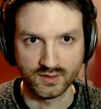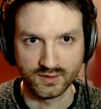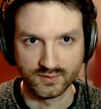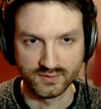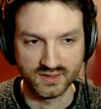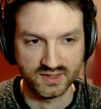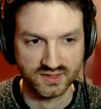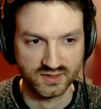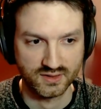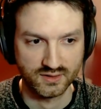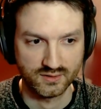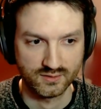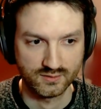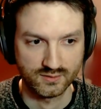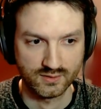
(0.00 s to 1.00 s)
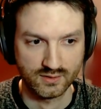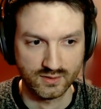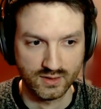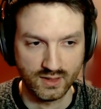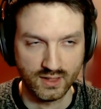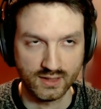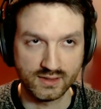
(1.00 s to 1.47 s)
disk,
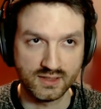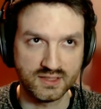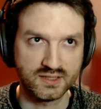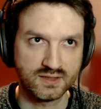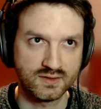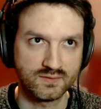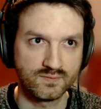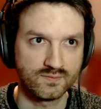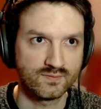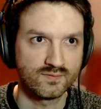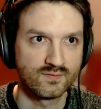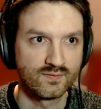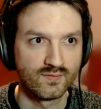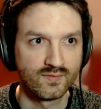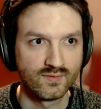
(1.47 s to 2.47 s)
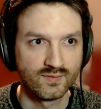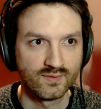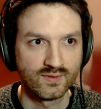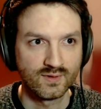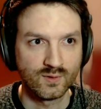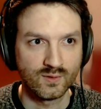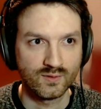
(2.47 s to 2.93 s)
at least
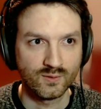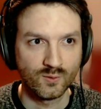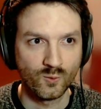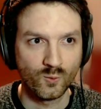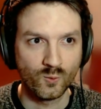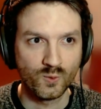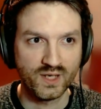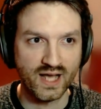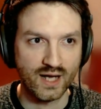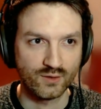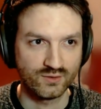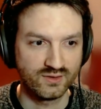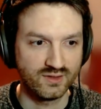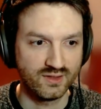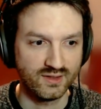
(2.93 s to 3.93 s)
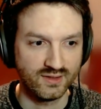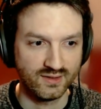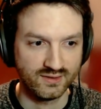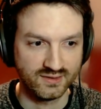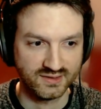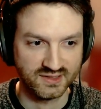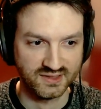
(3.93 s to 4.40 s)
without
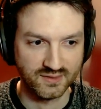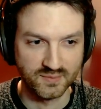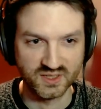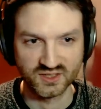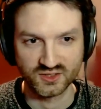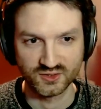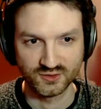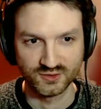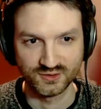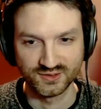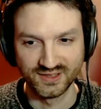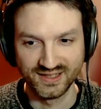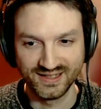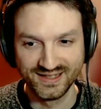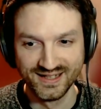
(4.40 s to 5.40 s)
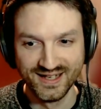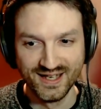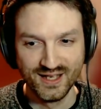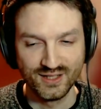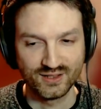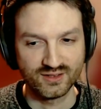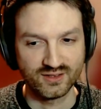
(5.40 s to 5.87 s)
the system installed.
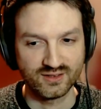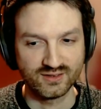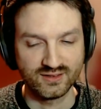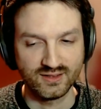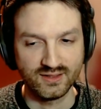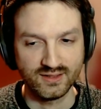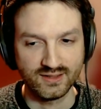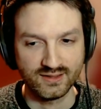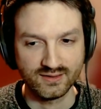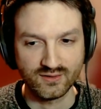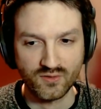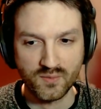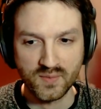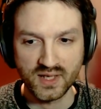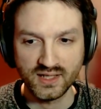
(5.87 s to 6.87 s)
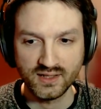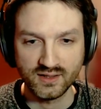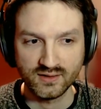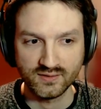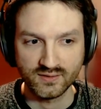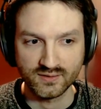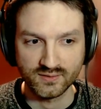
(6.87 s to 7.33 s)
the
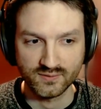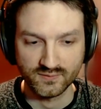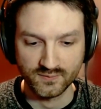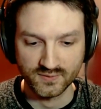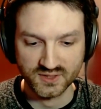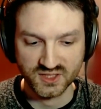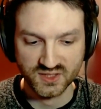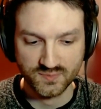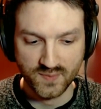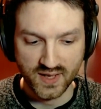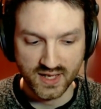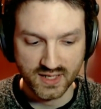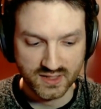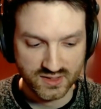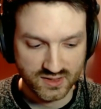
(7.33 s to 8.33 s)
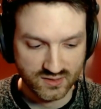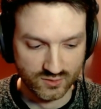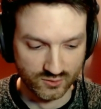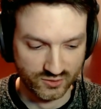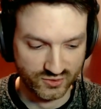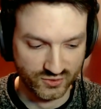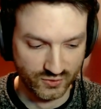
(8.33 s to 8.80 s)
remaining space
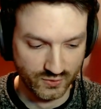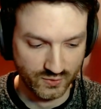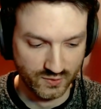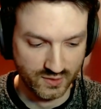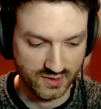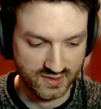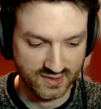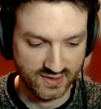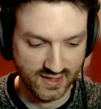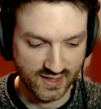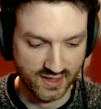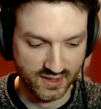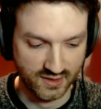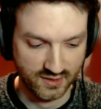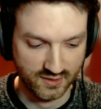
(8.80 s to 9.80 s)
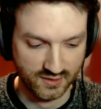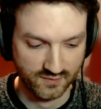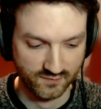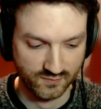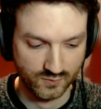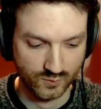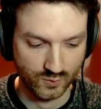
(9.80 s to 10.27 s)
or so, it's like
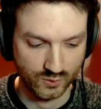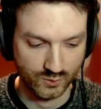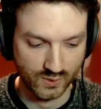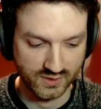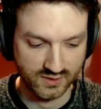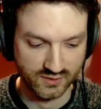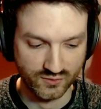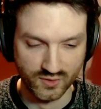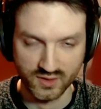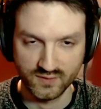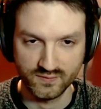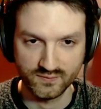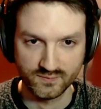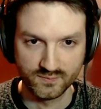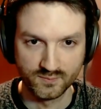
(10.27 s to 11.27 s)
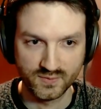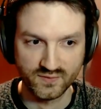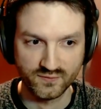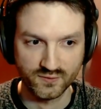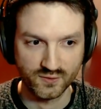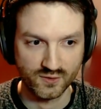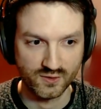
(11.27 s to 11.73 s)
23
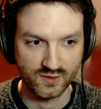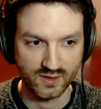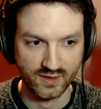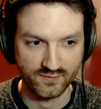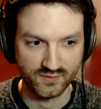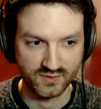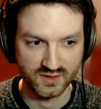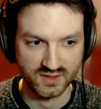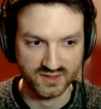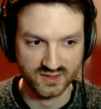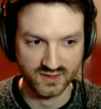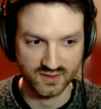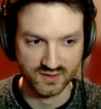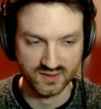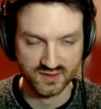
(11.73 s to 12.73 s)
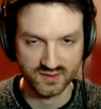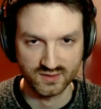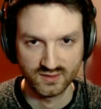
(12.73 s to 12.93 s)
before everything starts.